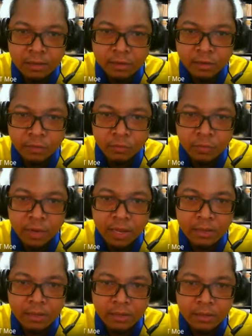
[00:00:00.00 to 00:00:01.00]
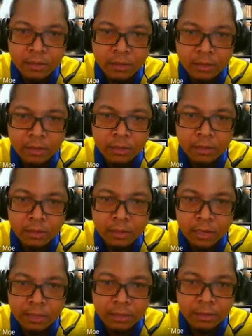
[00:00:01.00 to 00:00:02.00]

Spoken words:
Straight line.